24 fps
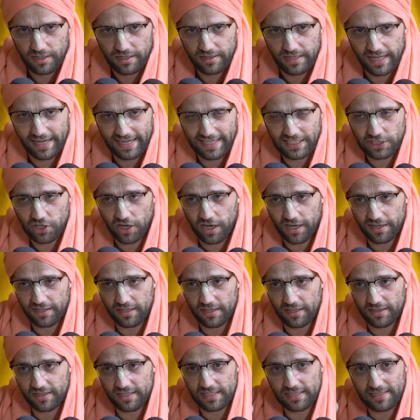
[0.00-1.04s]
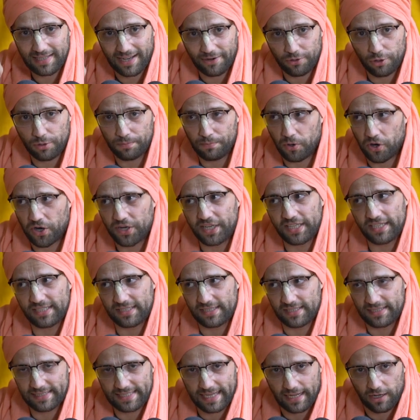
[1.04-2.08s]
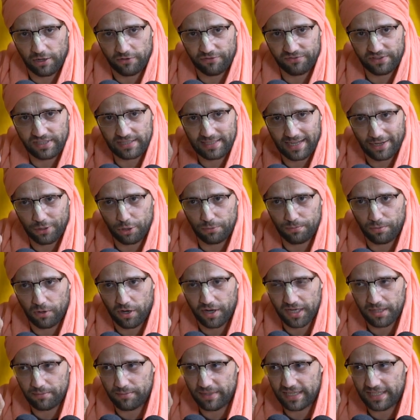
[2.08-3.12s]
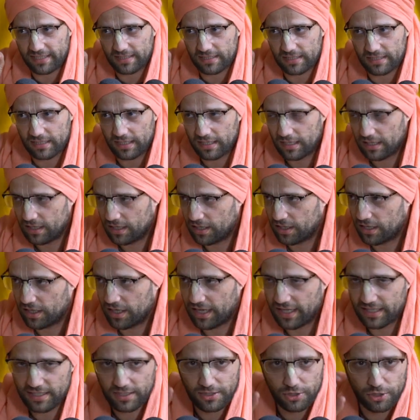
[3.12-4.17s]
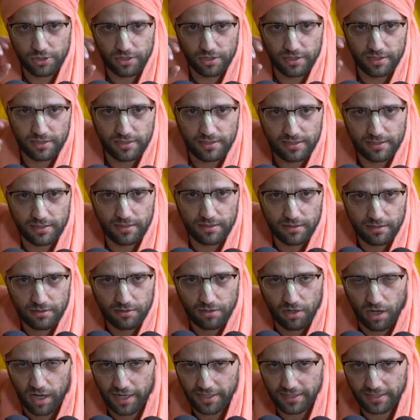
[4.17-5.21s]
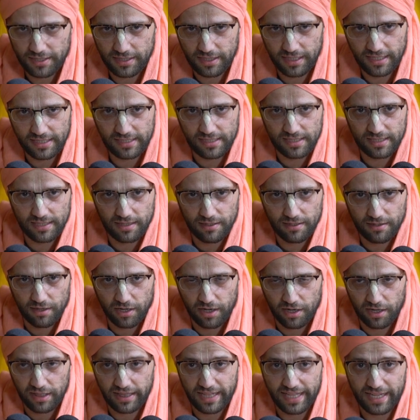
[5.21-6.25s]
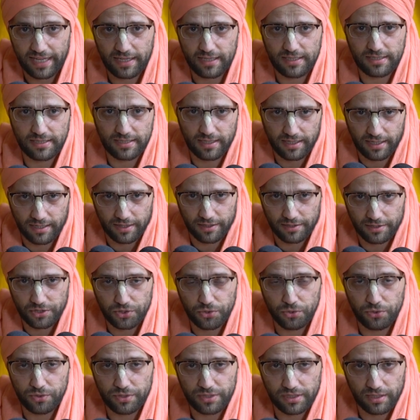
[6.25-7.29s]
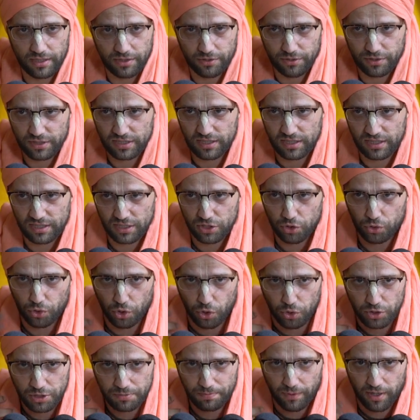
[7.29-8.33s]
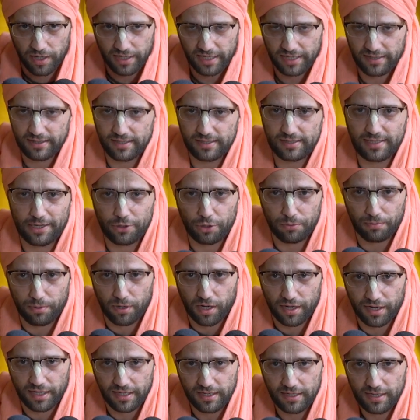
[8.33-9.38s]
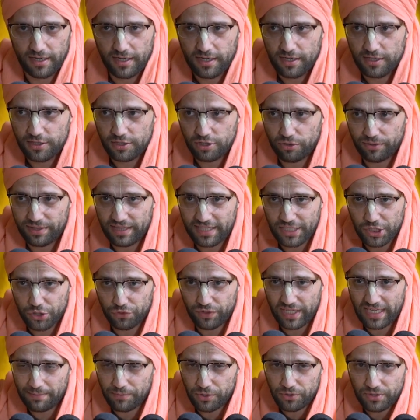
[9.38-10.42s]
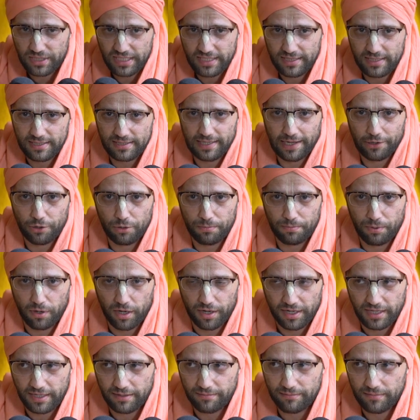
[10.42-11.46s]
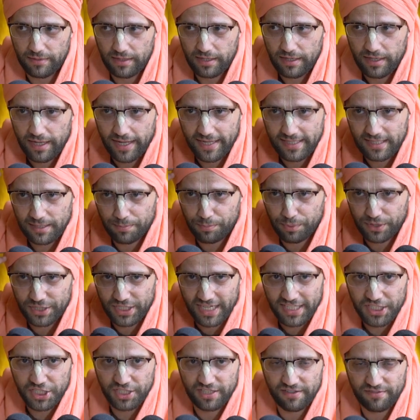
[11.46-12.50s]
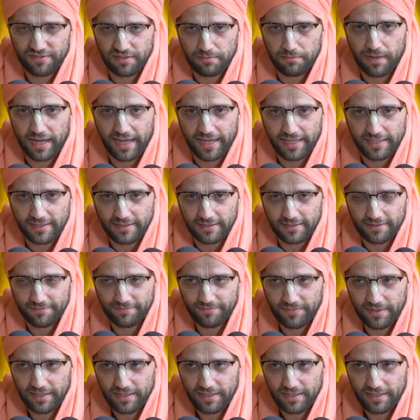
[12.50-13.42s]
Then he taught the subtle body is the self. The subtle body means linga siddhir. There's the gross body and the subtle body. So in the dream, you see the subtle body. It's a projection of the mind,